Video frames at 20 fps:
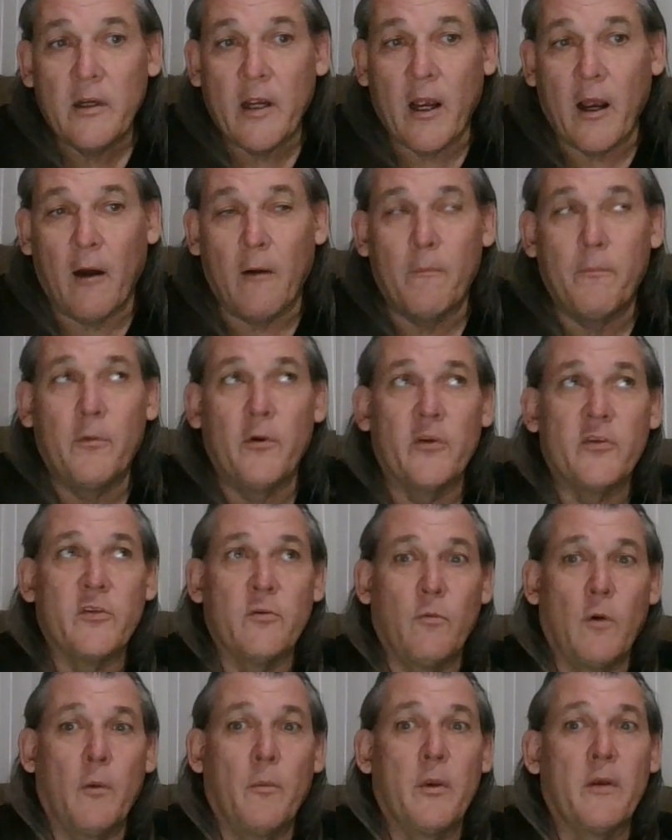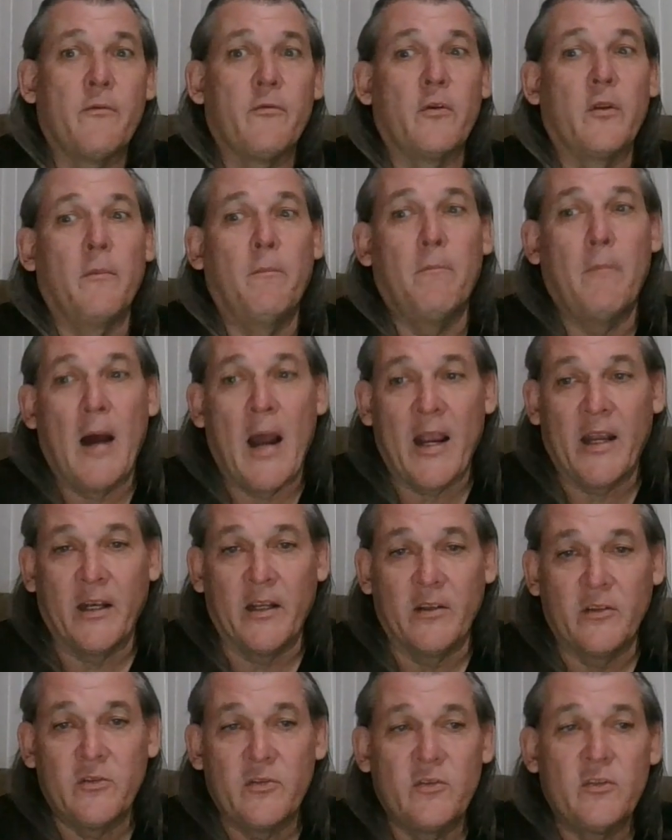outputs, and one would be for the
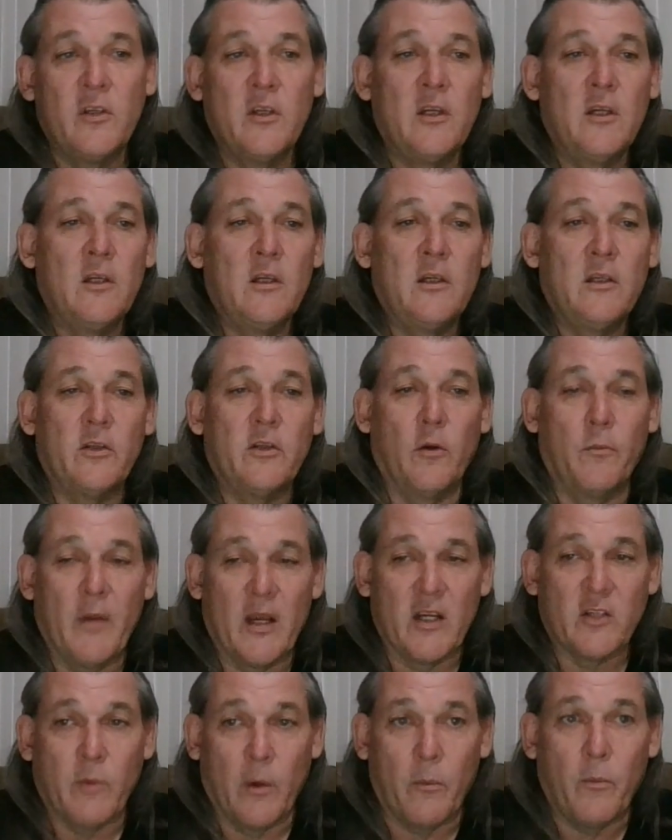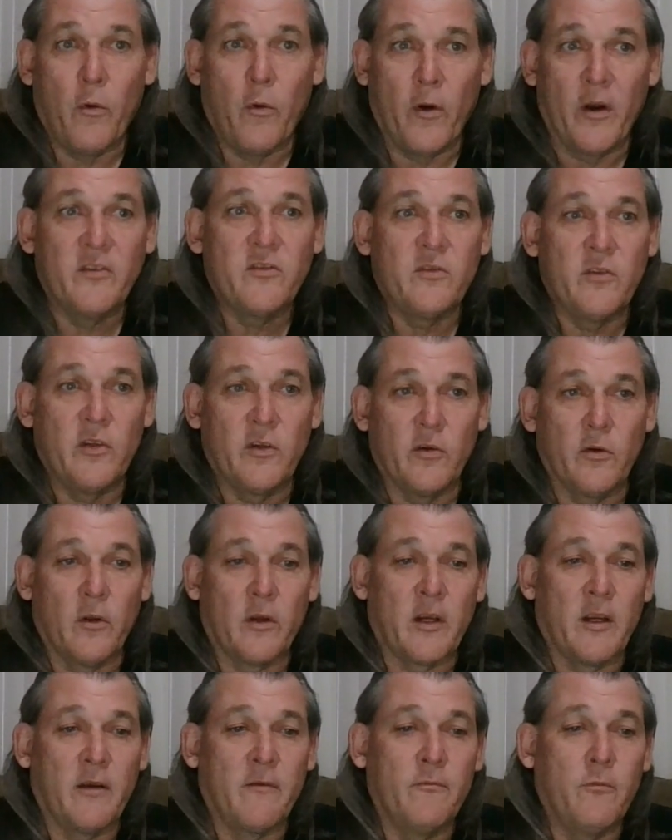minus, measurement points that you're
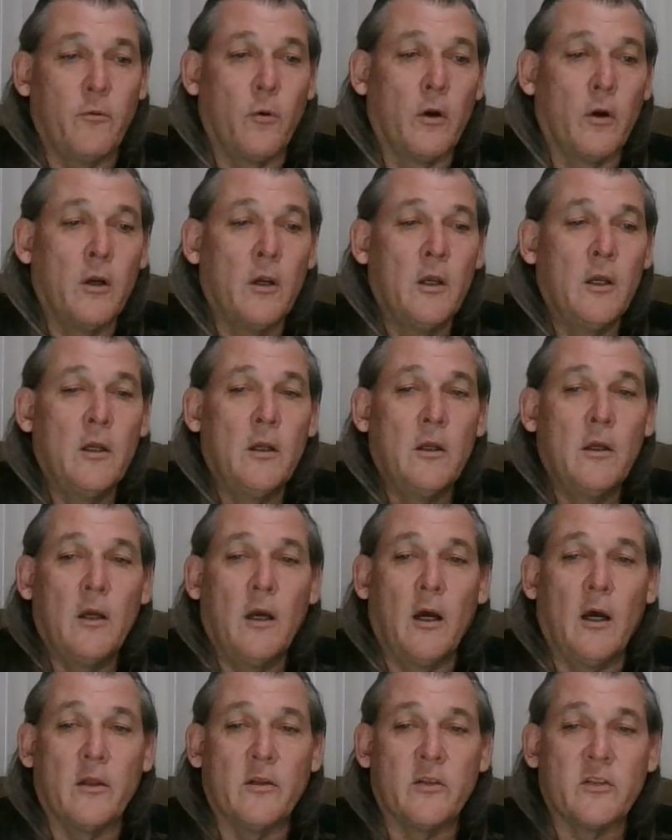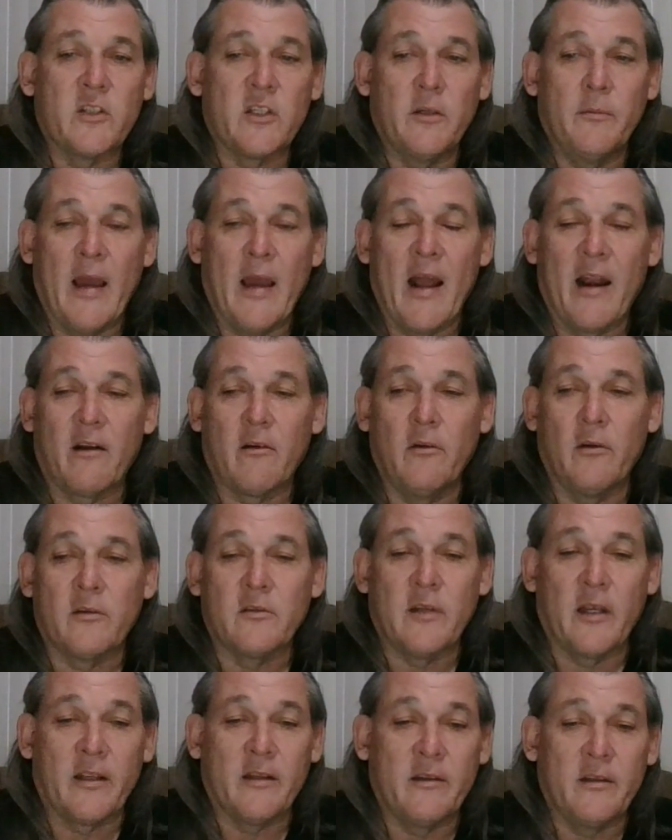looking for. The schematic
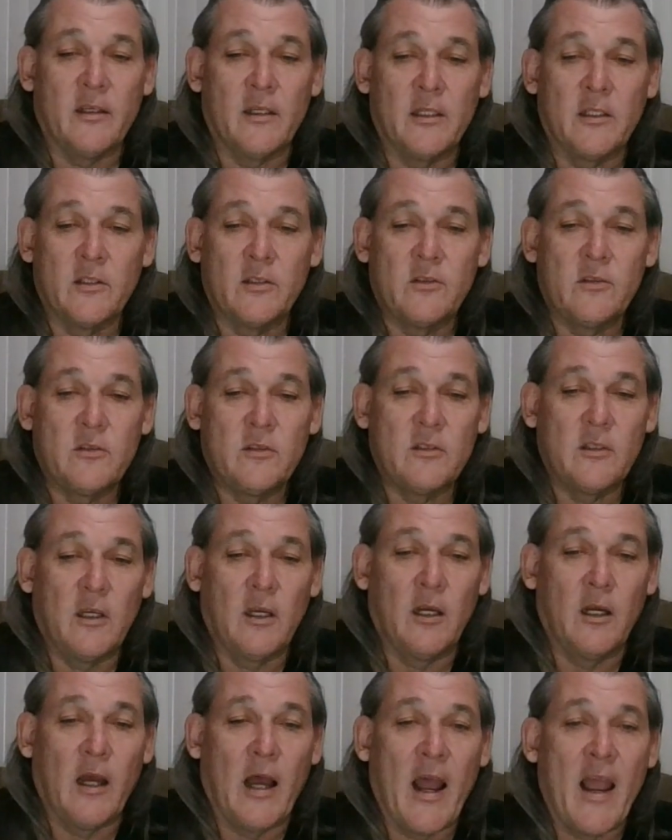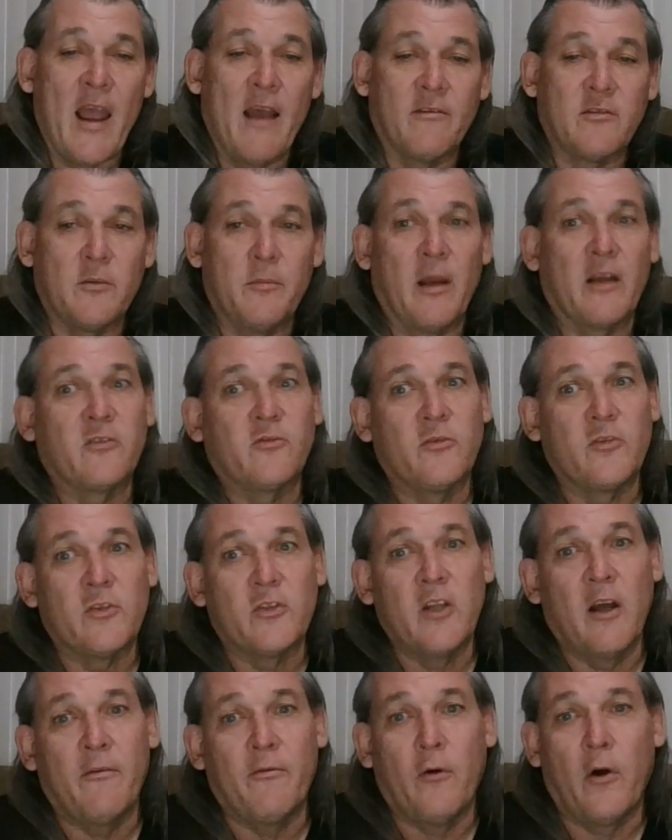looks like this. I have some extra
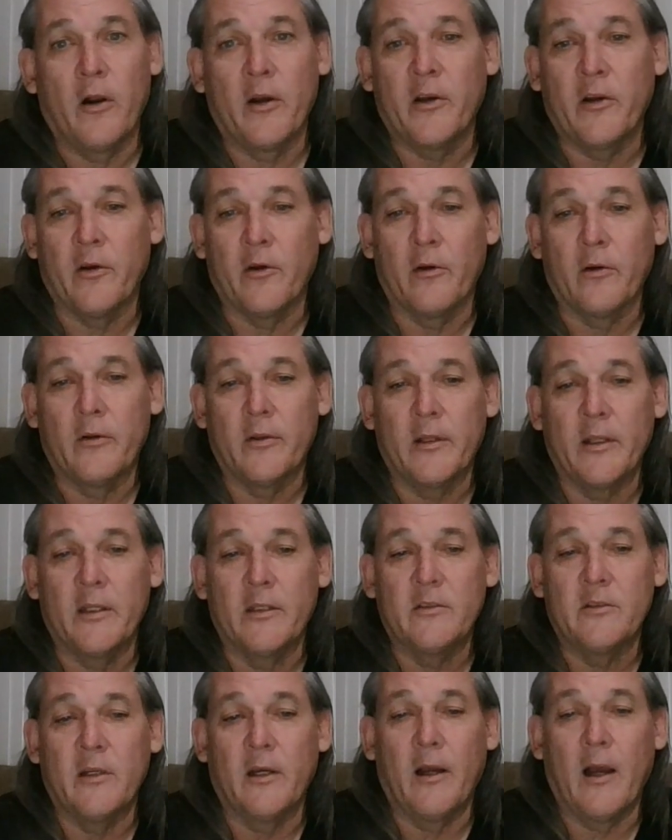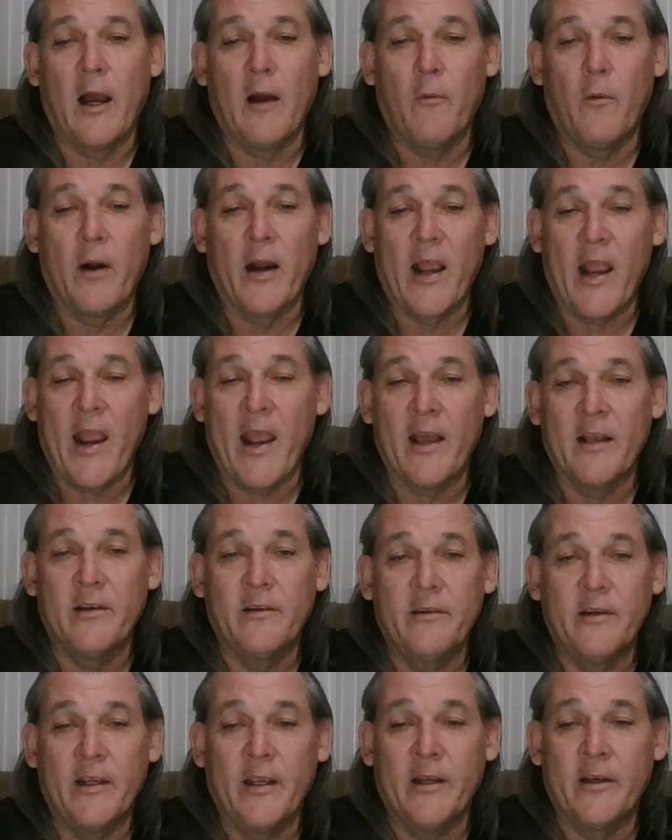stuff on here that I want to add
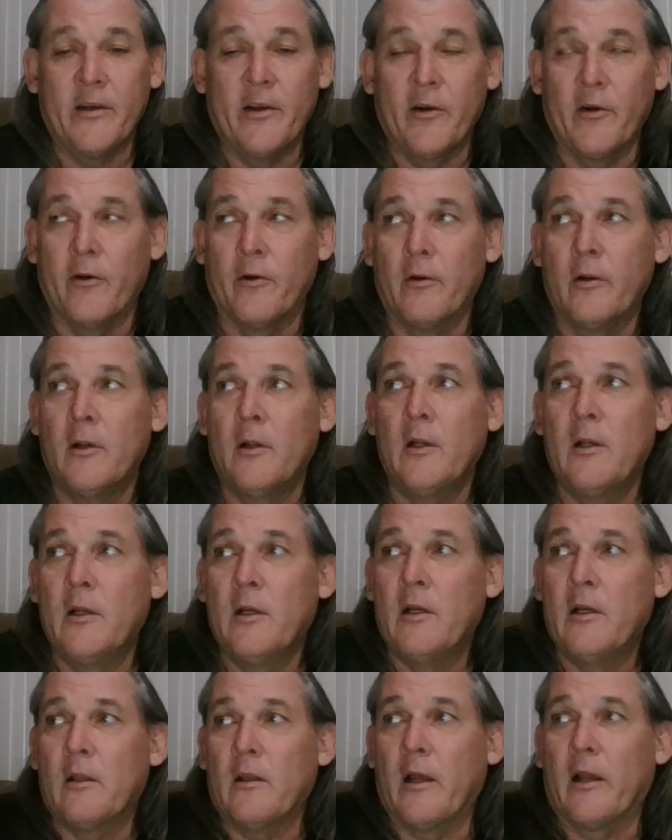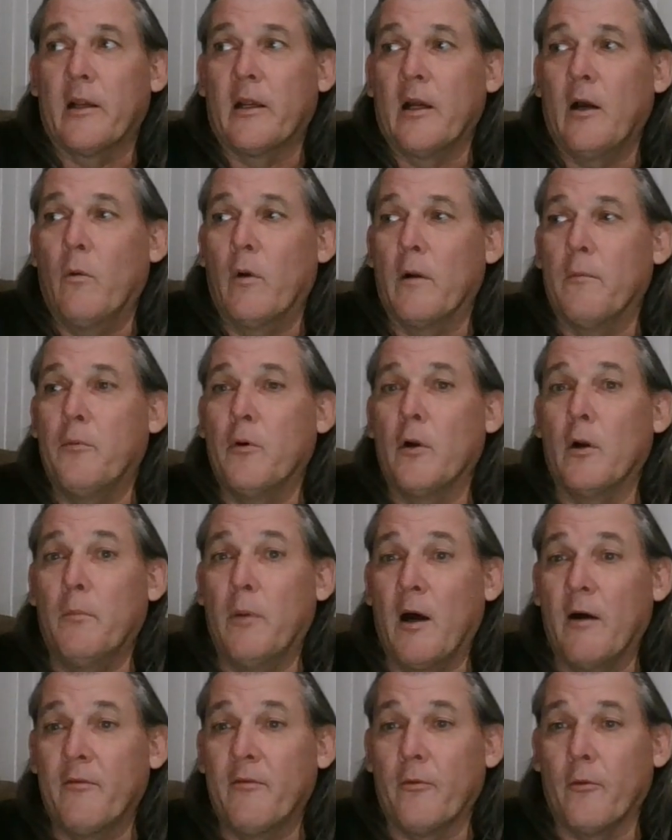in here. Like I want to put a
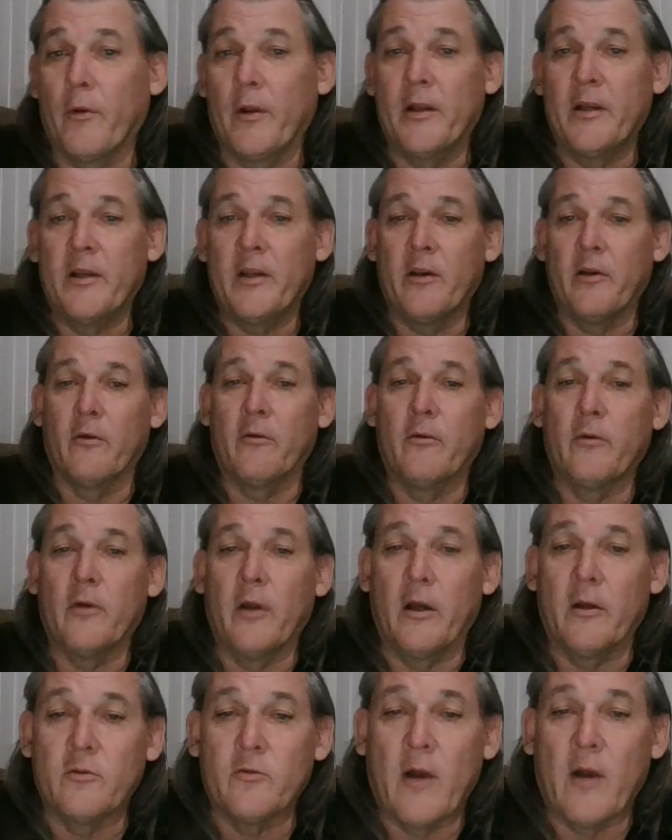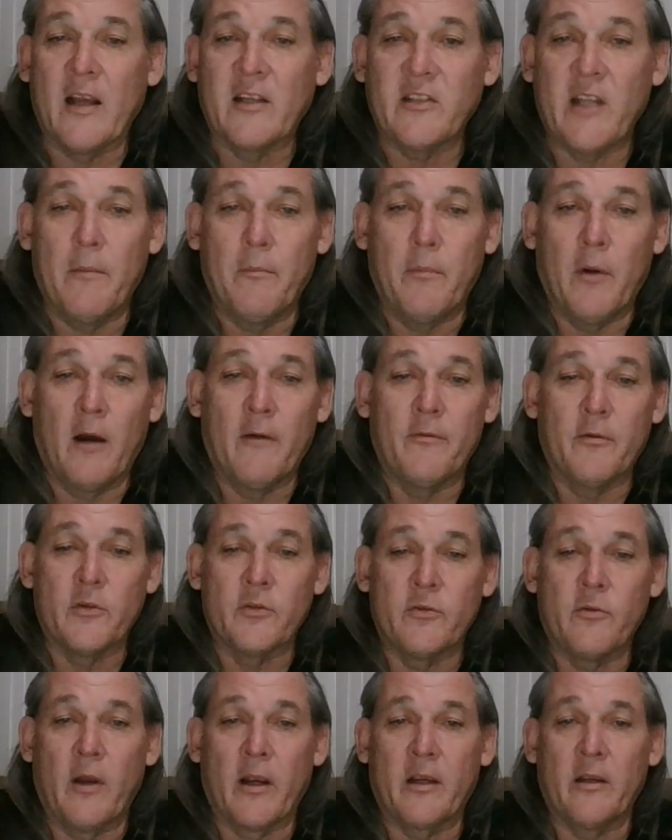buffer in here, a tri-state buffer,
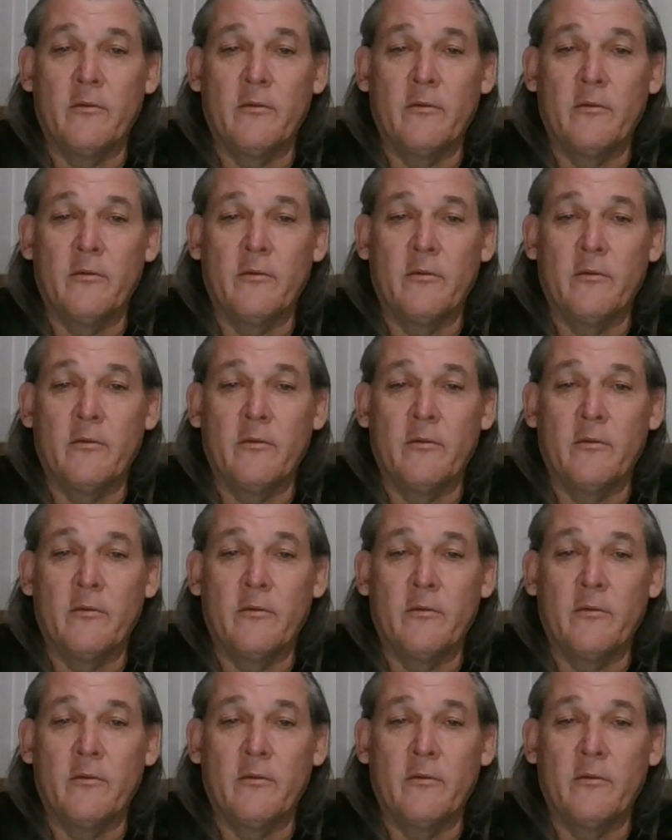so